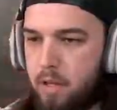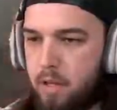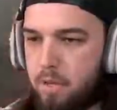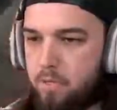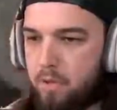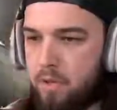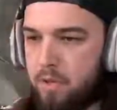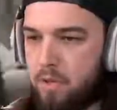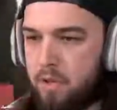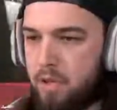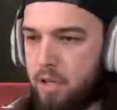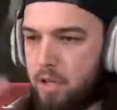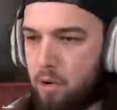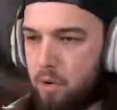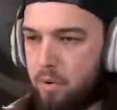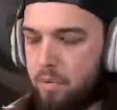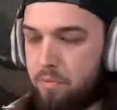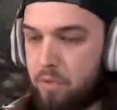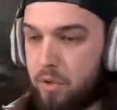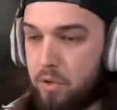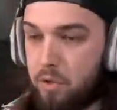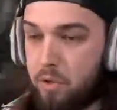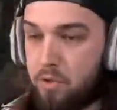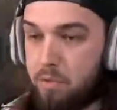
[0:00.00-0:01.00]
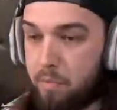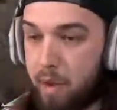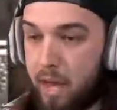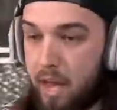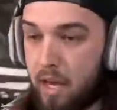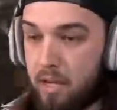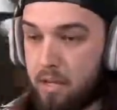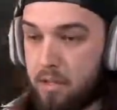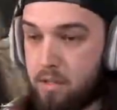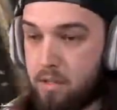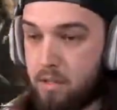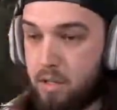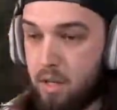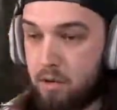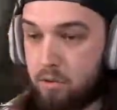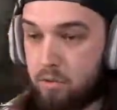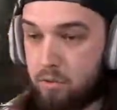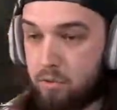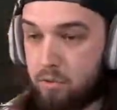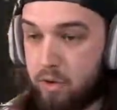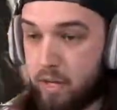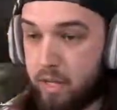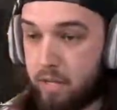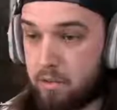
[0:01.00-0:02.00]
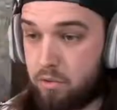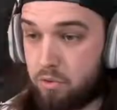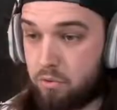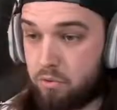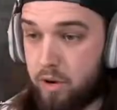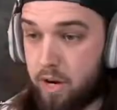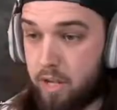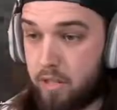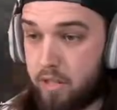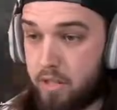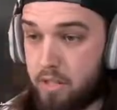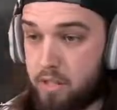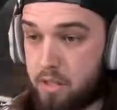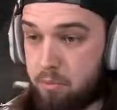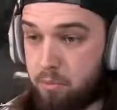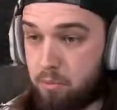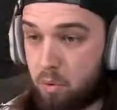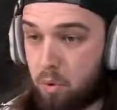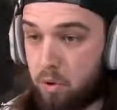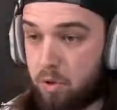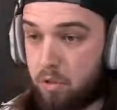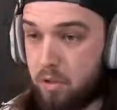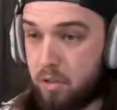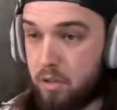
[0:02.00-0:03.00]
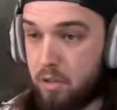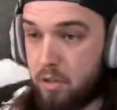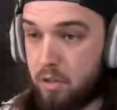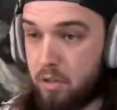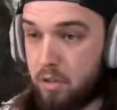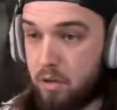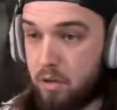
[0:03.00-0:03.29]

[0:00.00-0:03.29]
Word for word: if it, you know, if those packs direct directly support the